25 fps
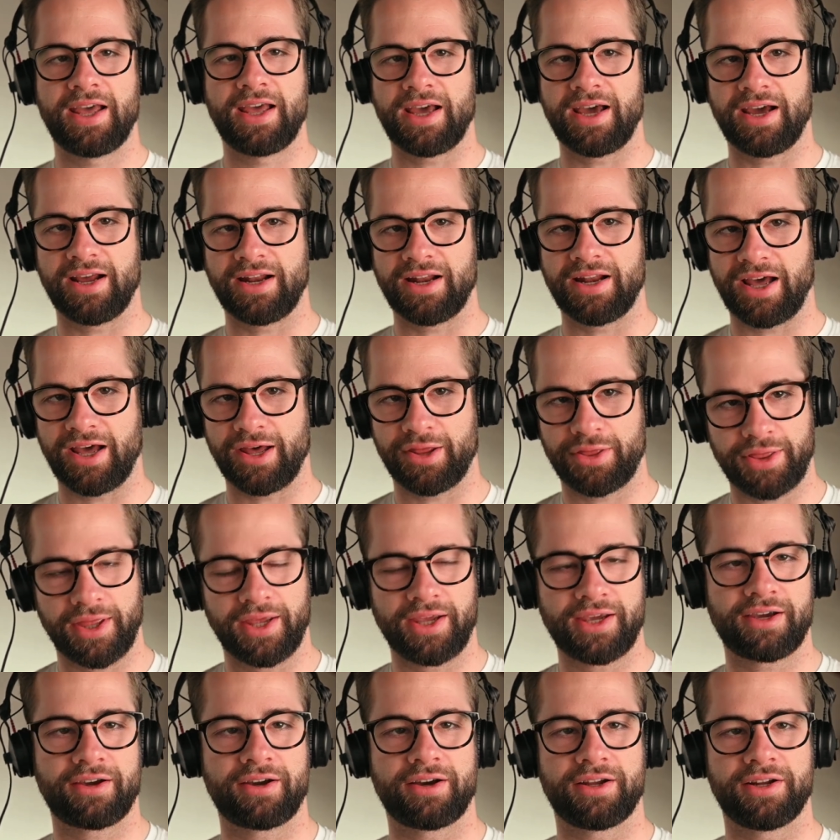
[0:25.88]
and I
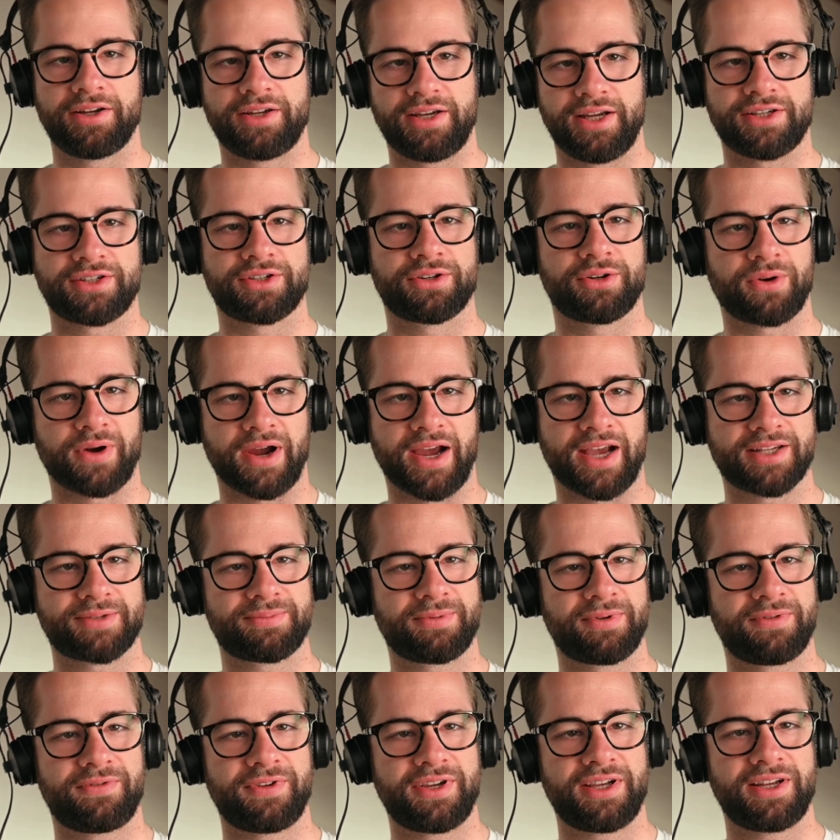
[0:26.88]
think I got a decent
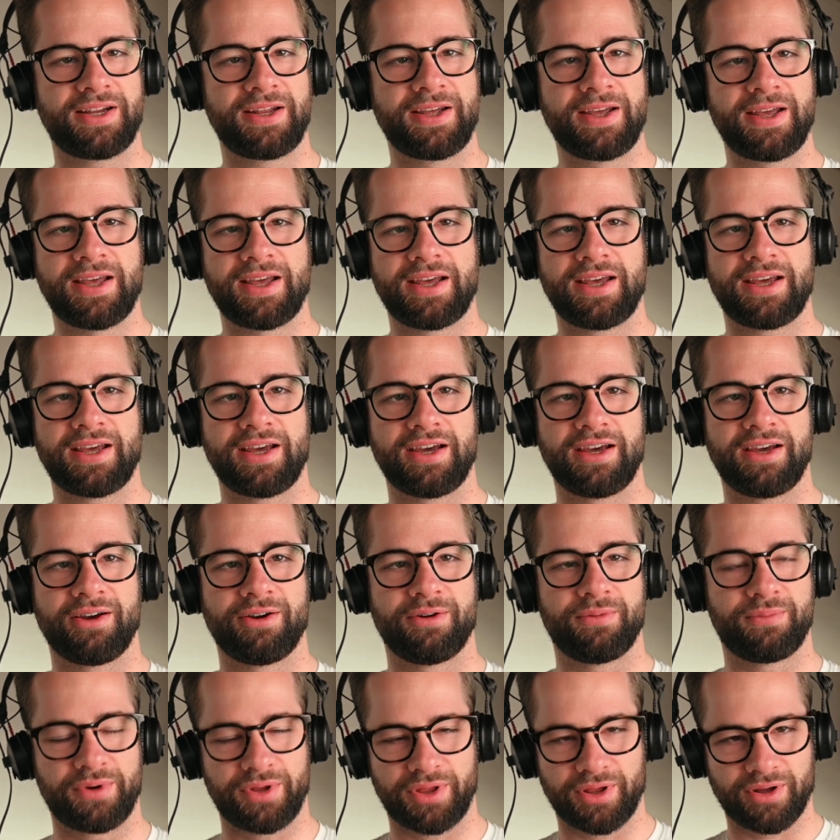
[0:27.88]
grasp of it
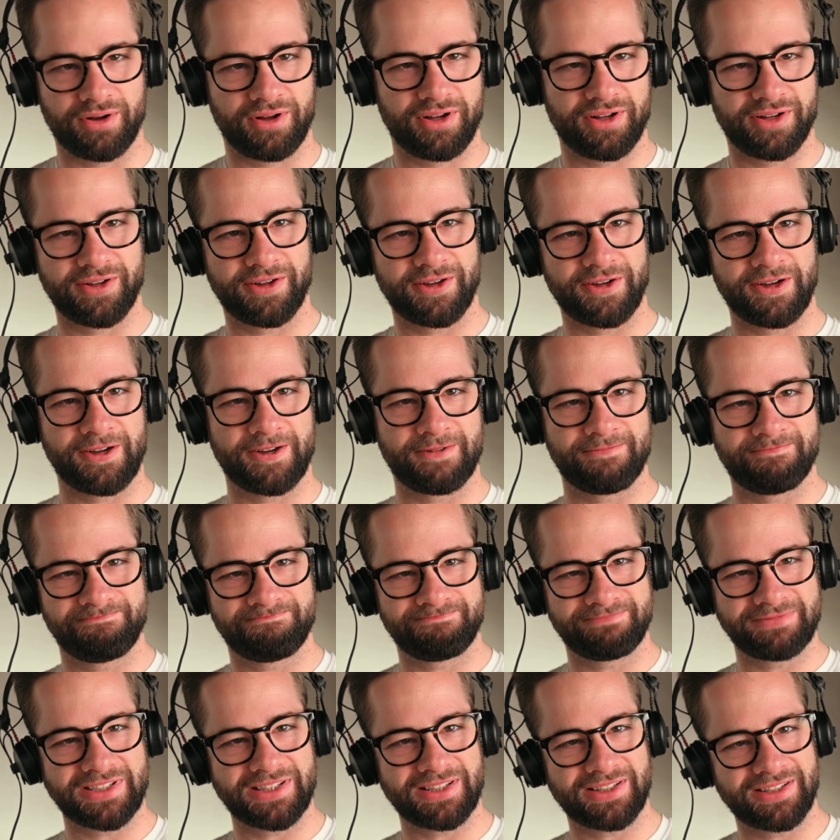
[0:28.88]
with all the
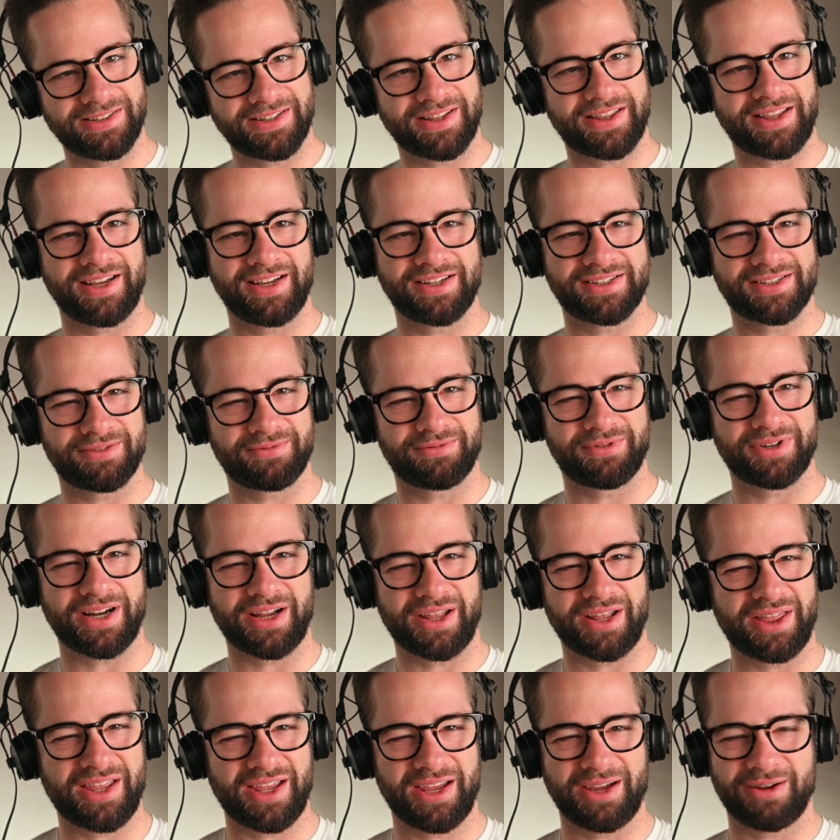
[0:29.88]
little things of what
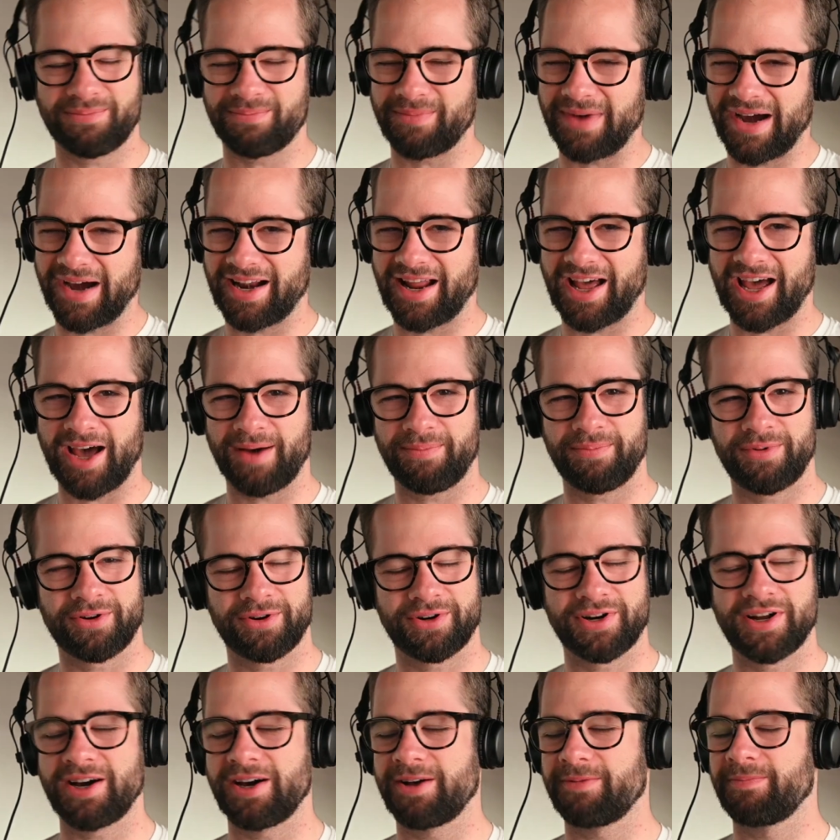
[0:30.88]
I think might happen
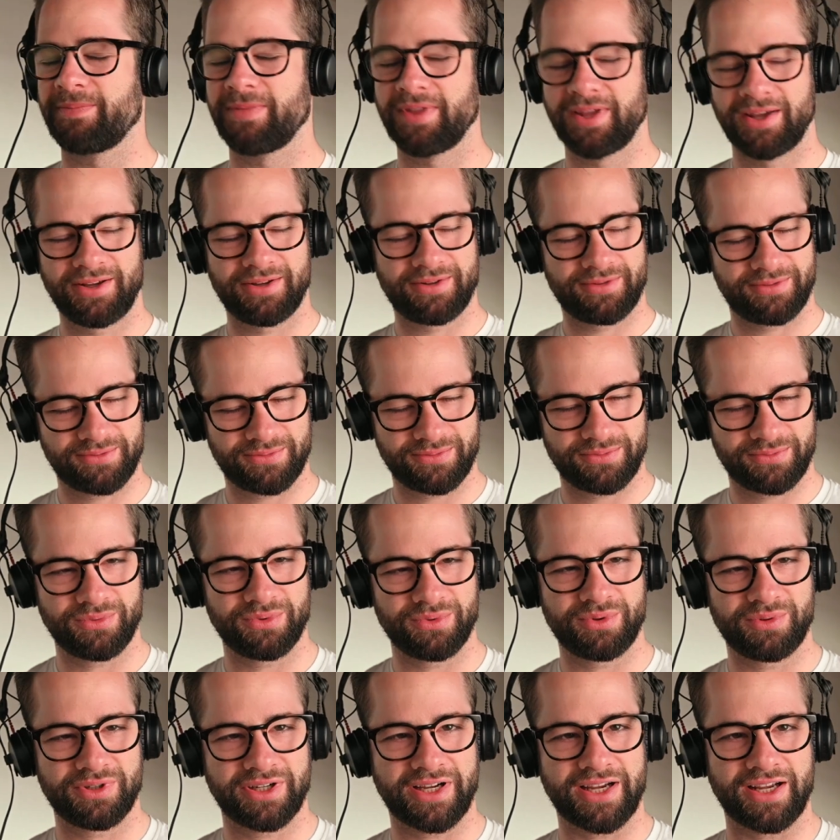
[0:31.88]
or not.
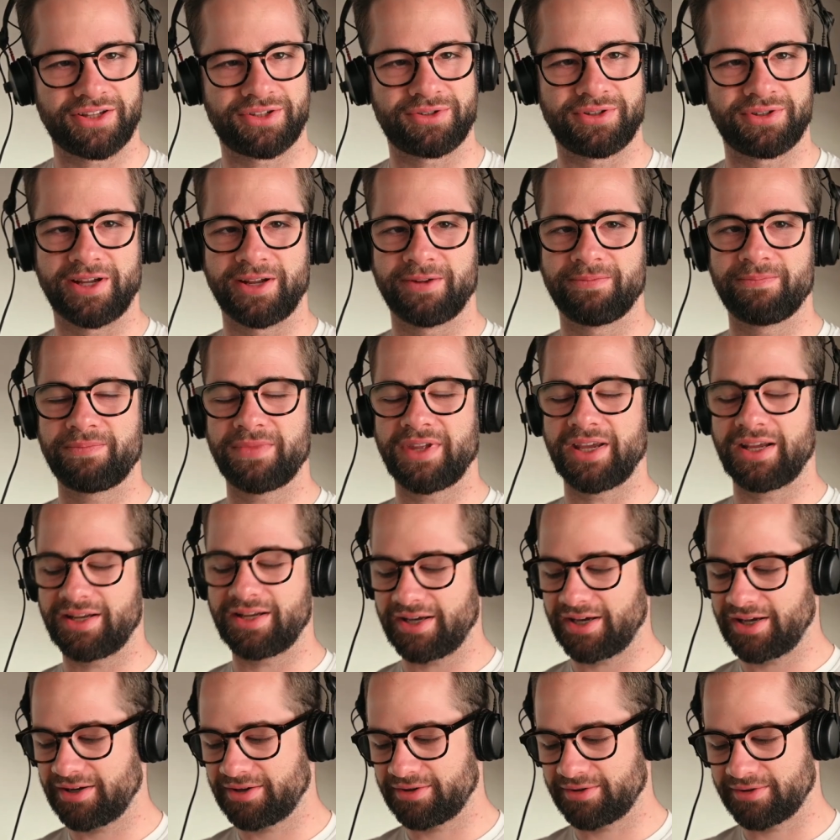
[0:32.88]
We'll get to that. And
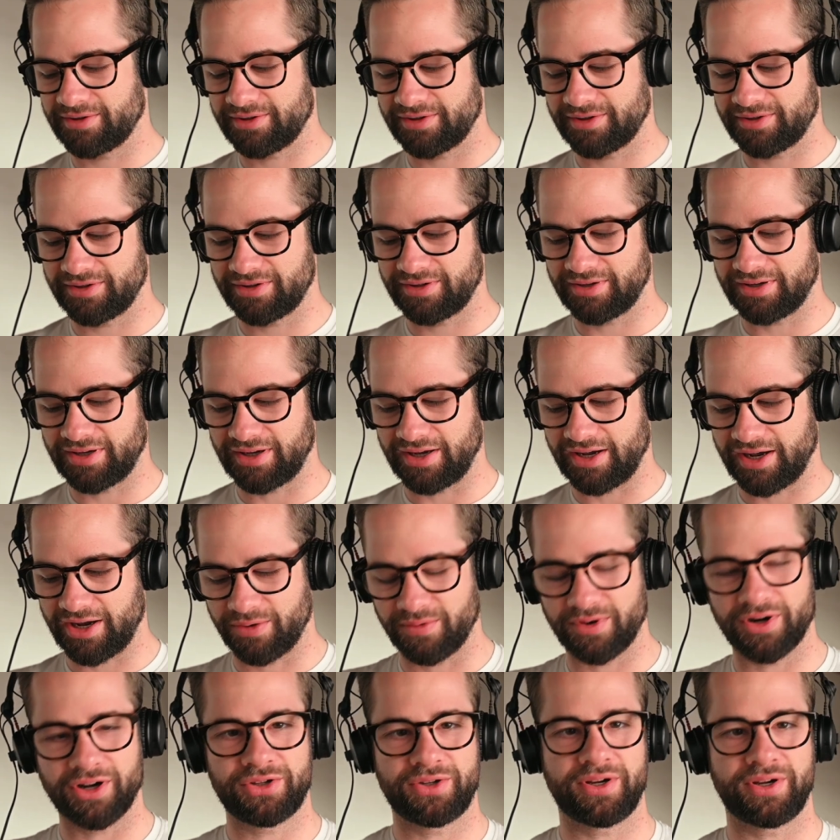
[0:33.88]
then I
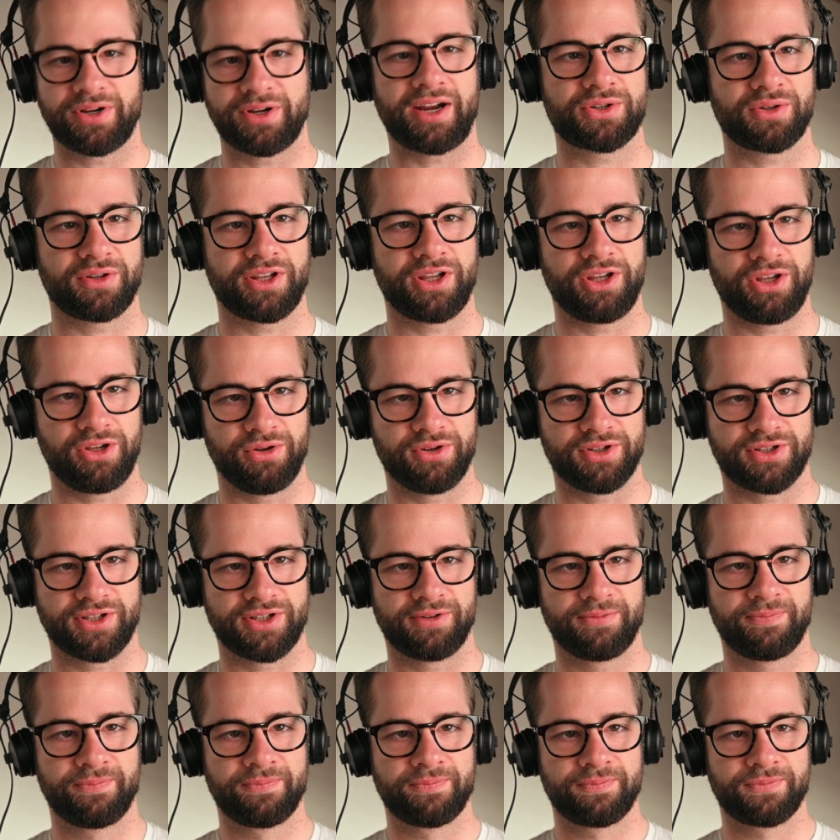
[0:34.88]
wanted to actually use
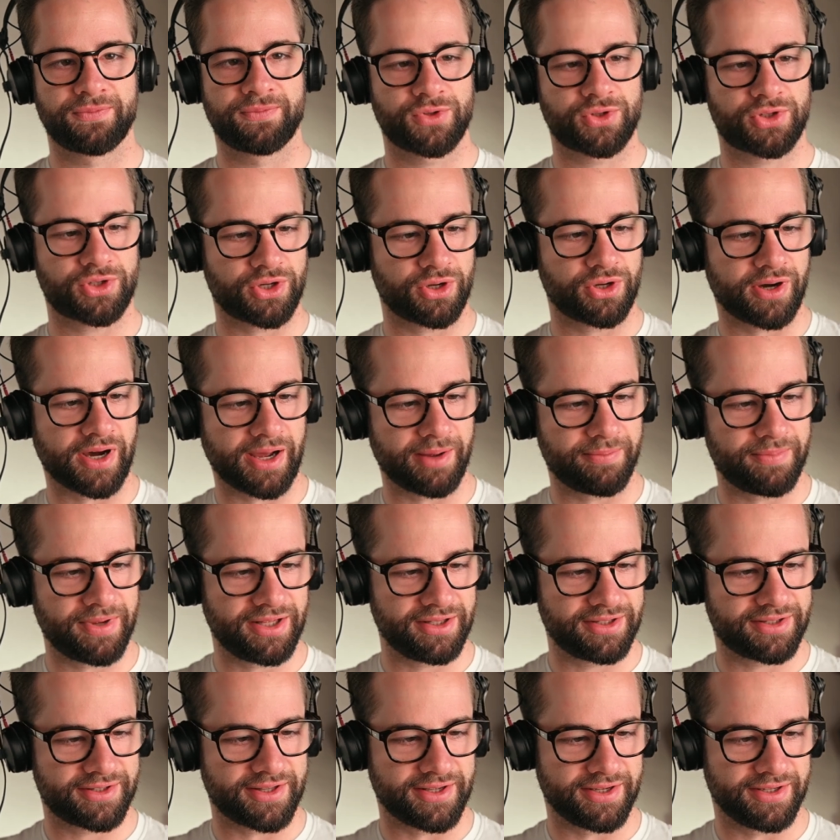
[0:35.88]
it. So I
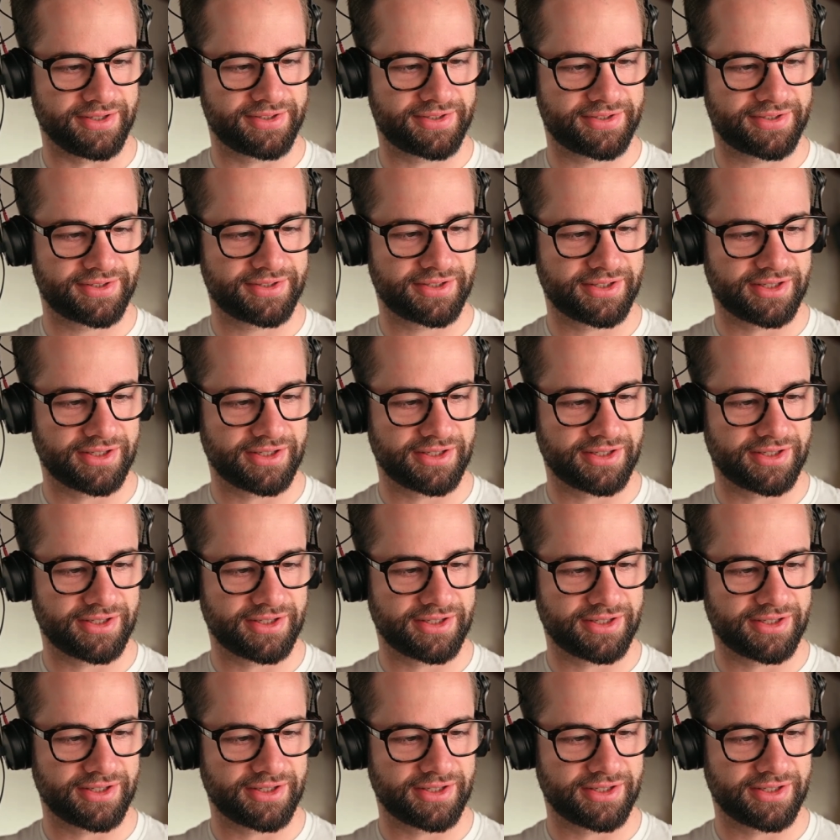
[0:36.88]
built this.